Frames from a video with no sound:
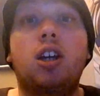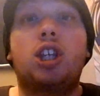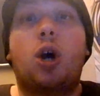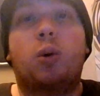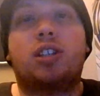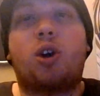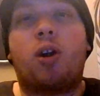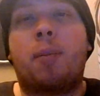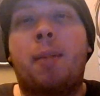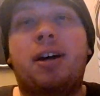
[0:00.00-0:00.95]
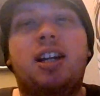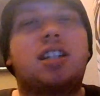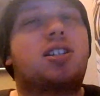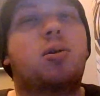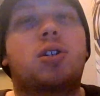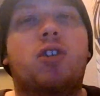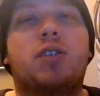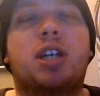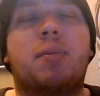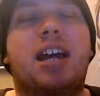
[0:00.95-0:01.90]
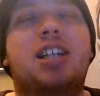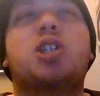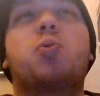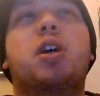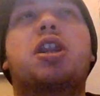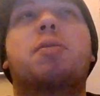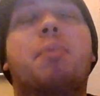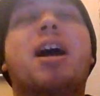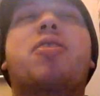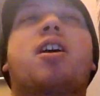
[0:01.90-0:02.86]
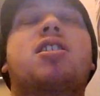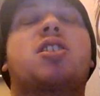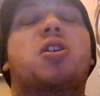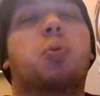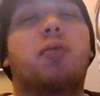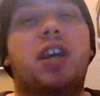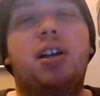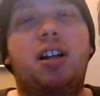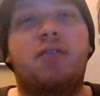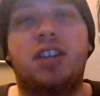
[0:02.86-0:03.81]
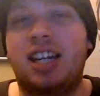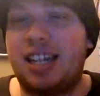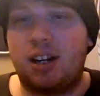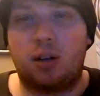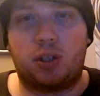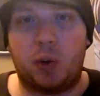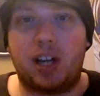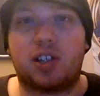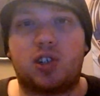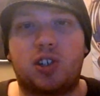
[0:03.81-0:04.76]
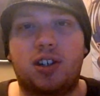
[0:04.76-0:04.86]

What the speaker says: Yo, what's going on, my buddies? Totaljophes coming at you with my thoughts on the reveal of the Nintendo Switch.